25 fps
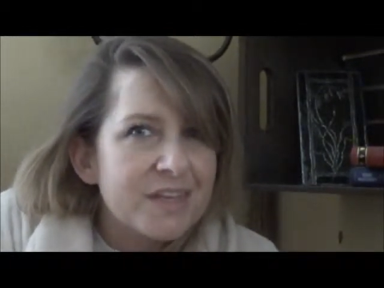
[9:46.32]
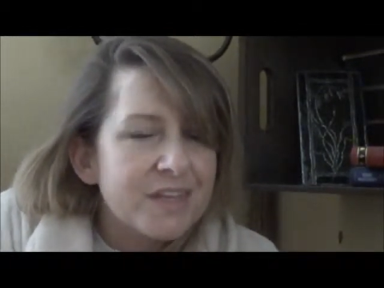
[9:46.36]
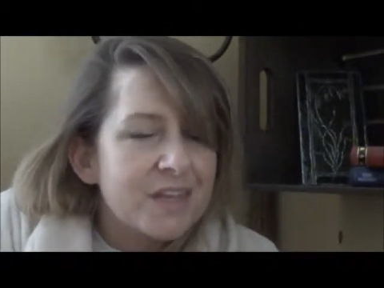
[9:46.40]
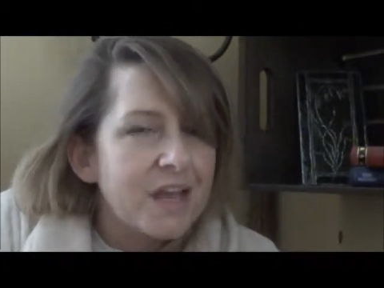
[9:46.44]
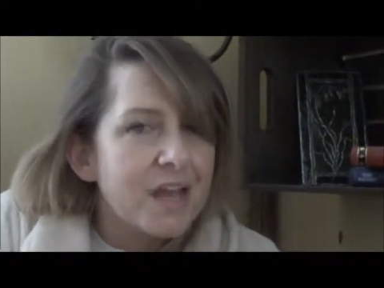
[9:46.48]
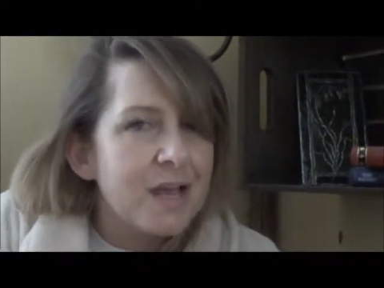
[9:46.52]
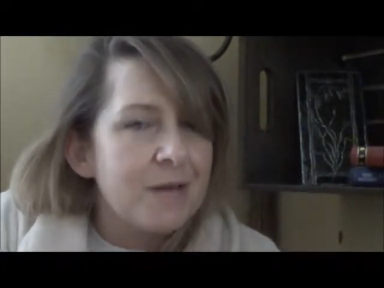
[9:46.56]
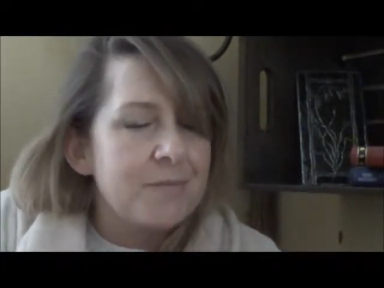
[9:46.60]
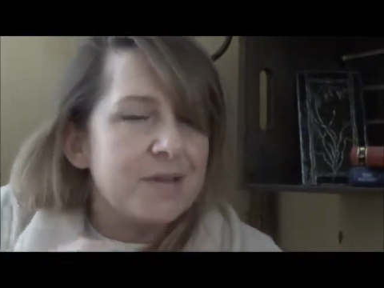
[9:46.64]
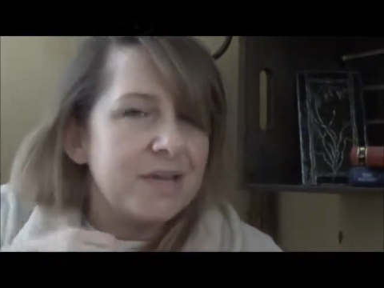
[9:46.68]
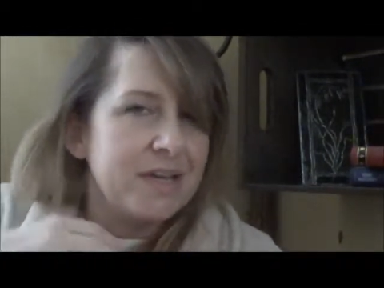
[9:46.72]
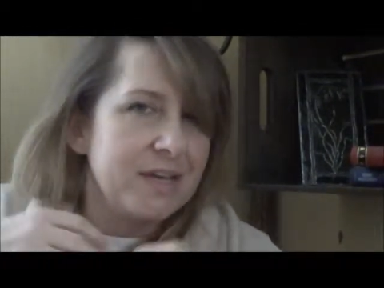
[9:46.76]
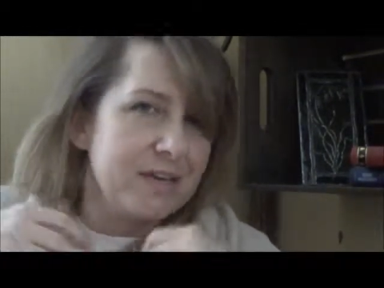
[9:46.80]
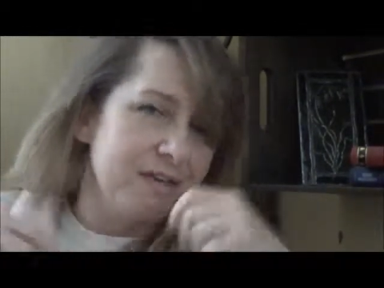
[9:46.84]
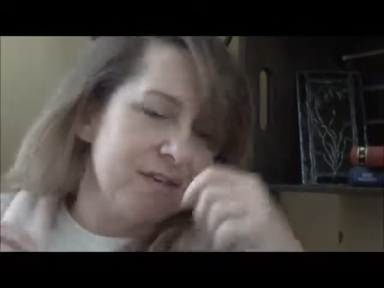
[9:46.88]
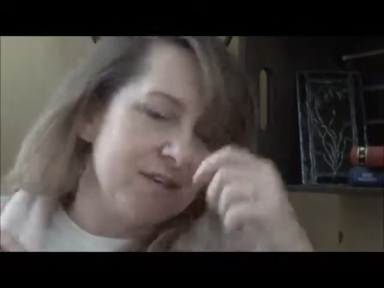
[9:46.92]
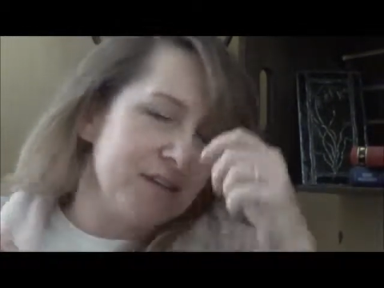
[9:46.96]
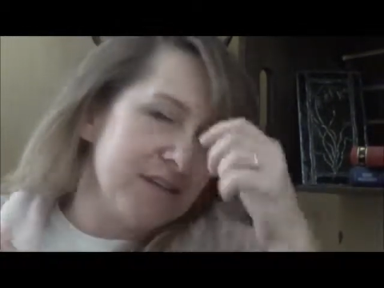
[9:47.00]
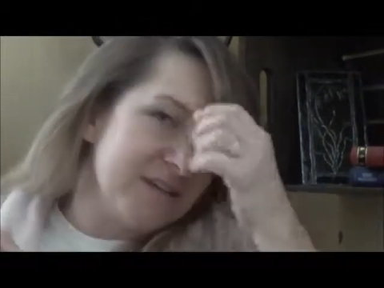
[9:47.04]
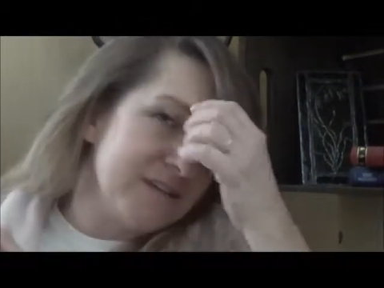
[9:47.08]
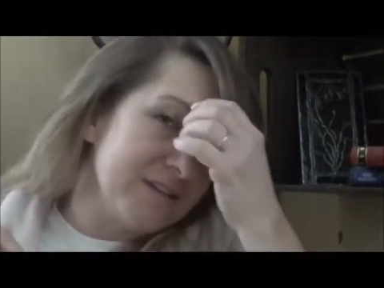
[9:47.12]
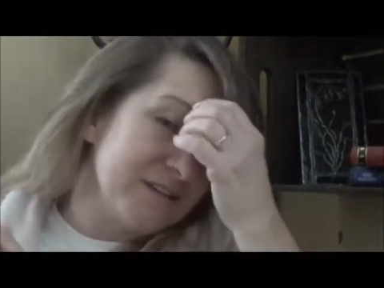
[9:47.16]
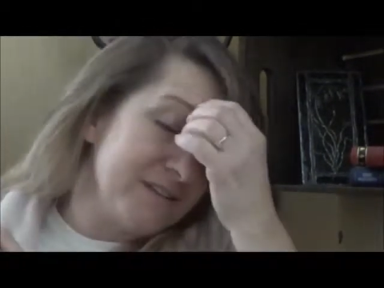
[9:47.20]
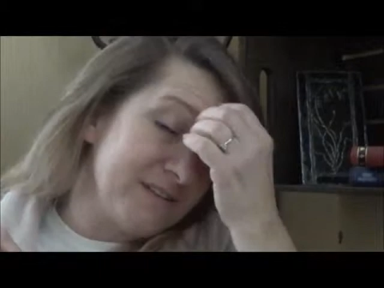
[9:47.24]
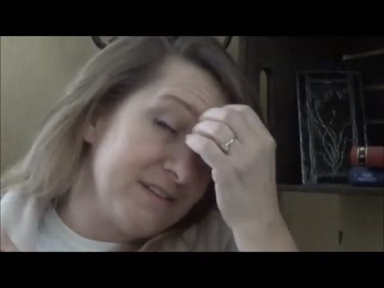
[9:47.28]
I mean,
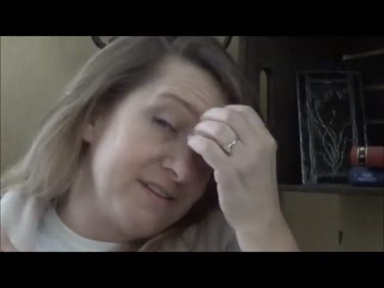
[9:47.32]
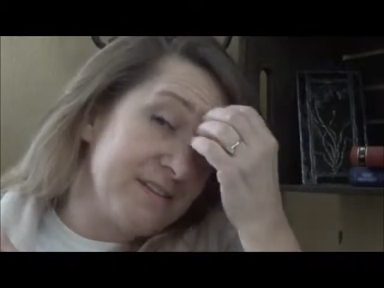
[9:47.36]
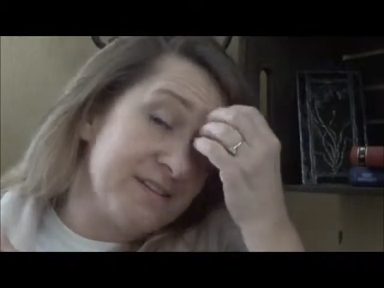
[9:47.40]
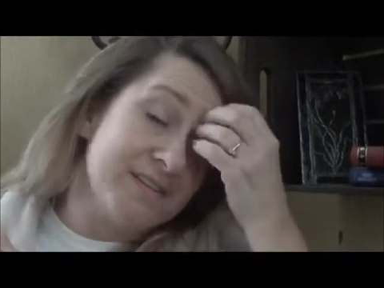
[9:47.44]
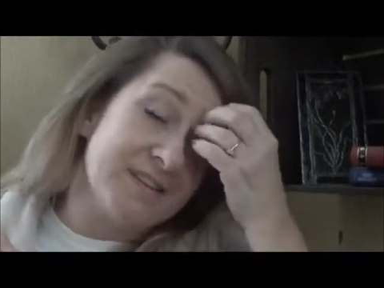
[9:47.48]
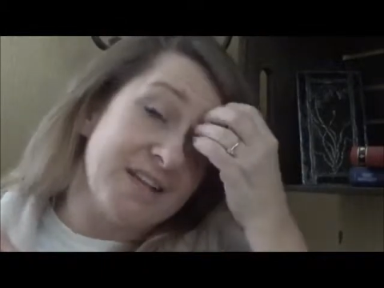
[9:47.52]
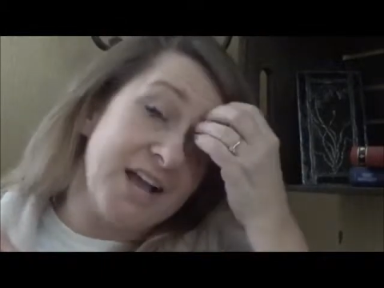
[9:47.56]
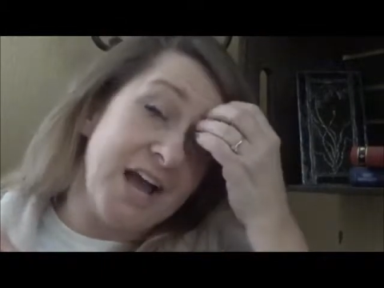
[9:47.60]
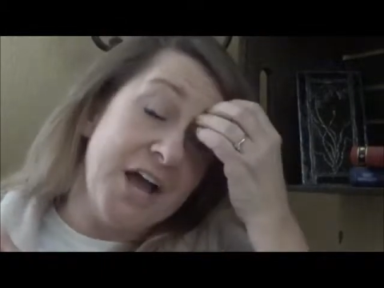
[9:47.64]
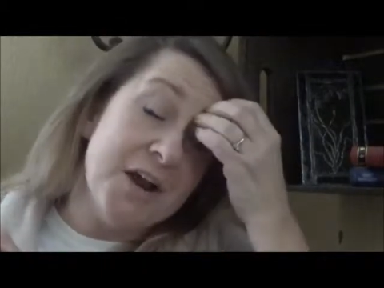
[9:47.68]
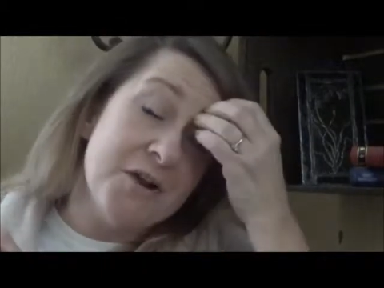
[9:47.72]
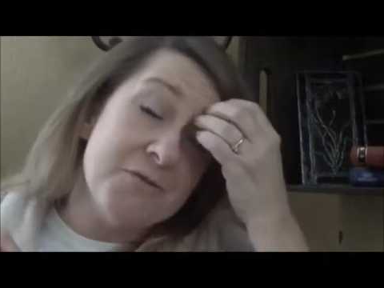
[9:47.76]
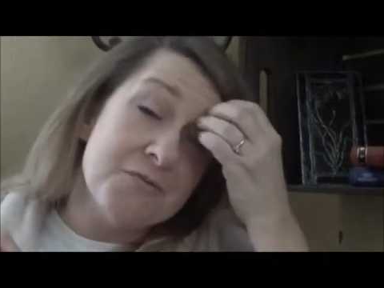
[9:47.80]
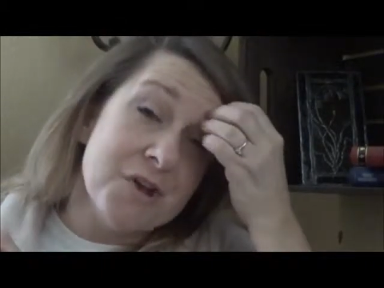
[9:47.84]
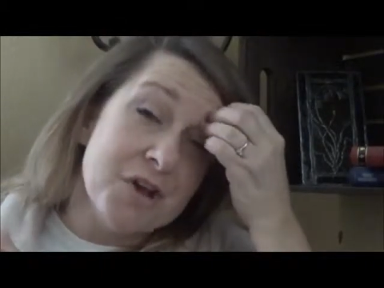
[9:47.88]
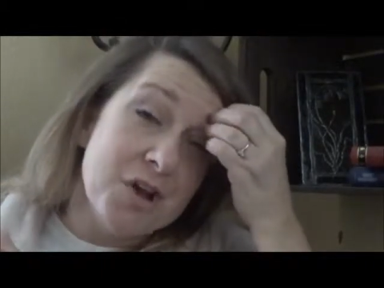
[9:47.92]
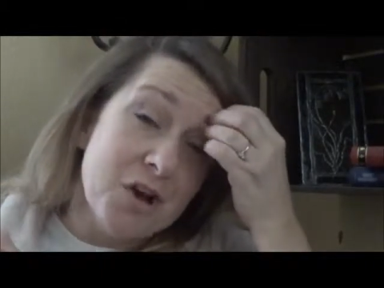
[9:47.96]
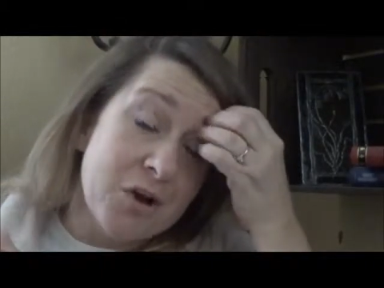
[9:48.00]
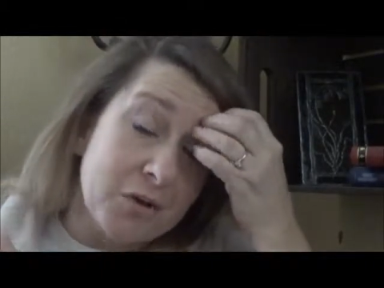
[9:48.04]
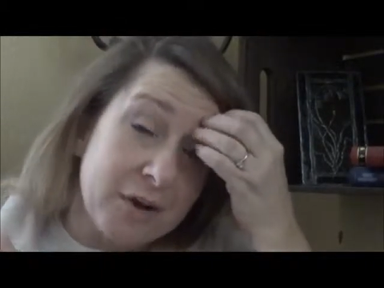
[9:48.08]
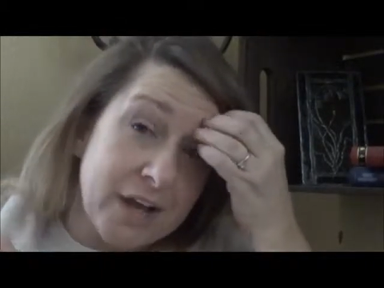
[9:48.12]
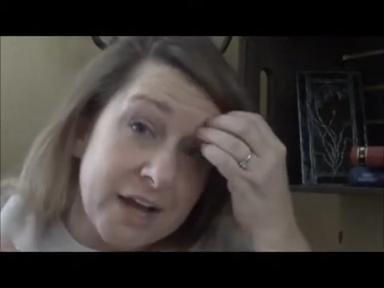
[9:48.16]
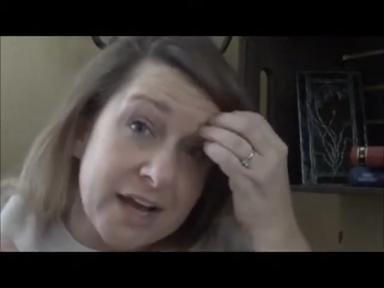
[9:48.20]
I don't know.